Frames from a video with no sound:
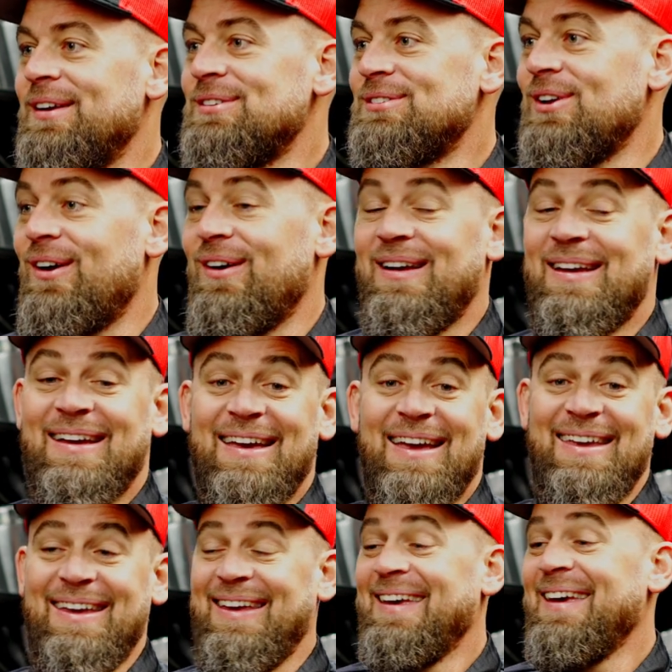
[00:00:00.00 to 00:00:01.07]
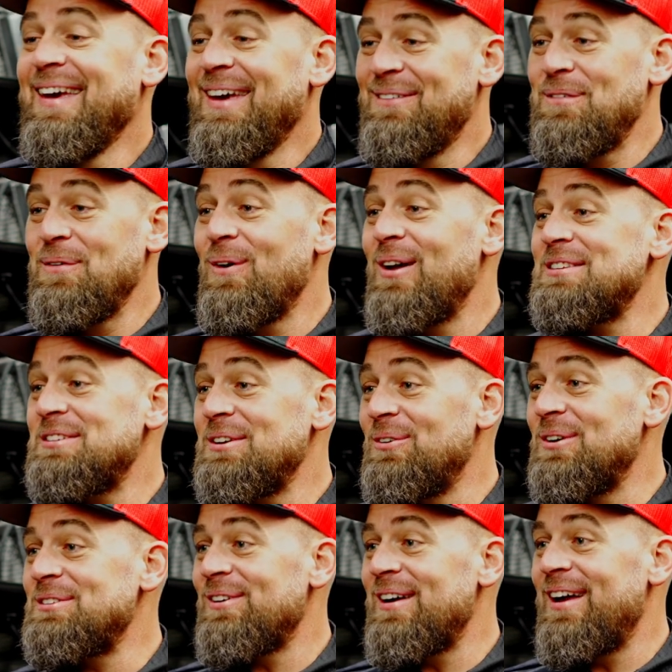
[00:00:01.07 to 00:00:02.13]
So if you want to see
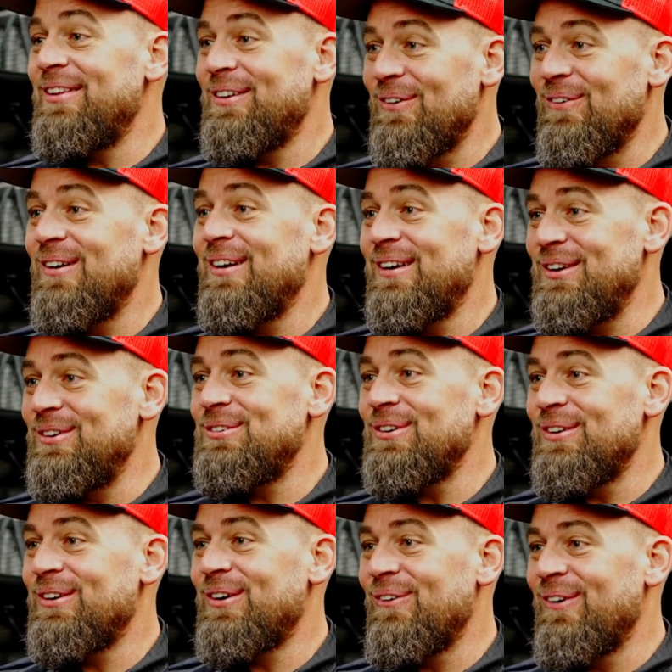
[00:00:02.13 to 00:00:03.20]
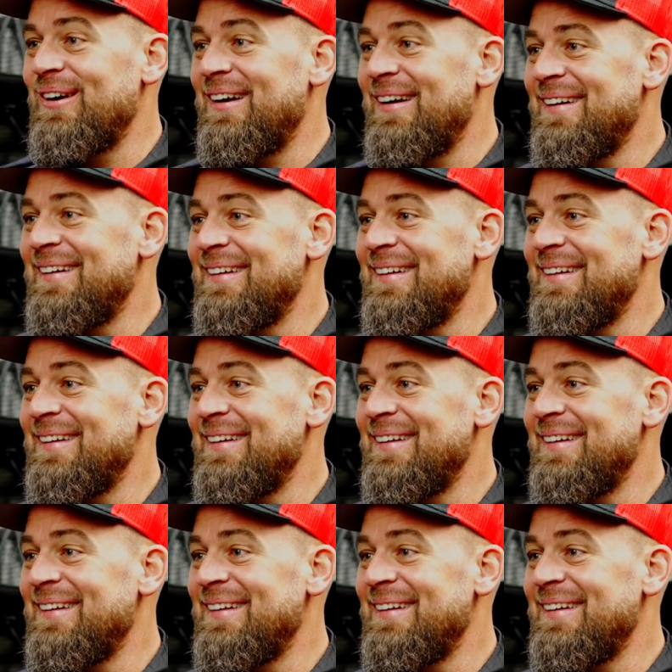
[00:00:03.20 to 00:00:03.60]
what's around the corner, you turn the corner,